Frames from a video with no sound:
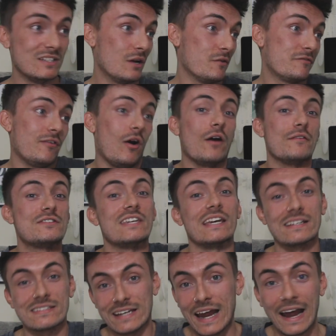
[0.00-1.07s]
5,
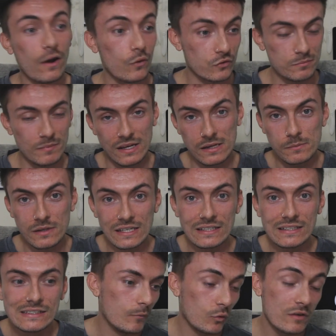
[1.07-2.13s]
6 in a house maybe,
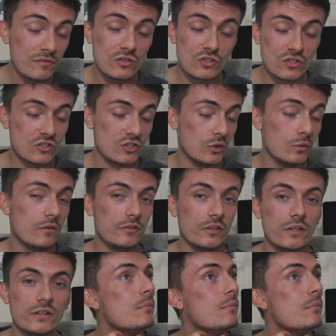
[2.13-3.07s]
or even just 2 of you.